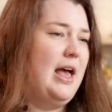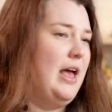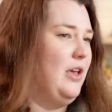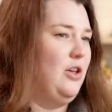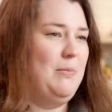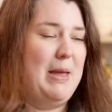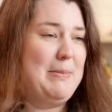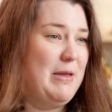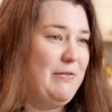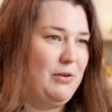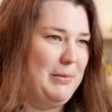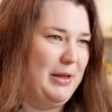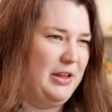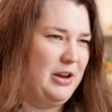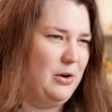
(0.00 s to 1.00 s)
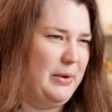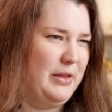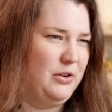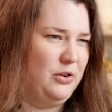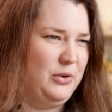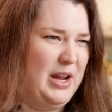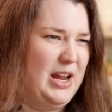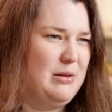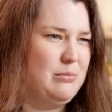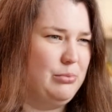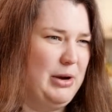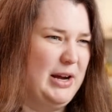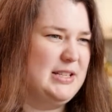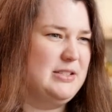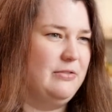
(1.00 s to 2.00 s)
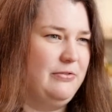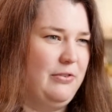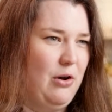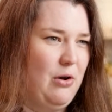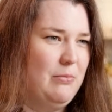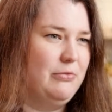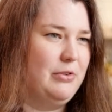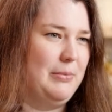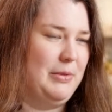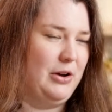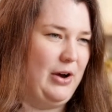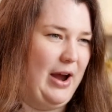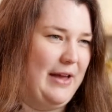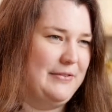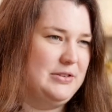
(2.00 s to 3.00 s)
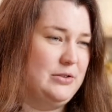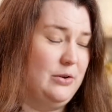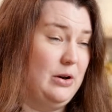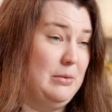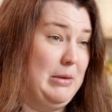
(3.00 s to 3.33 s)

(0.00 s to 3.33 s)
You may be familiar with green bricks of foam from the craft store.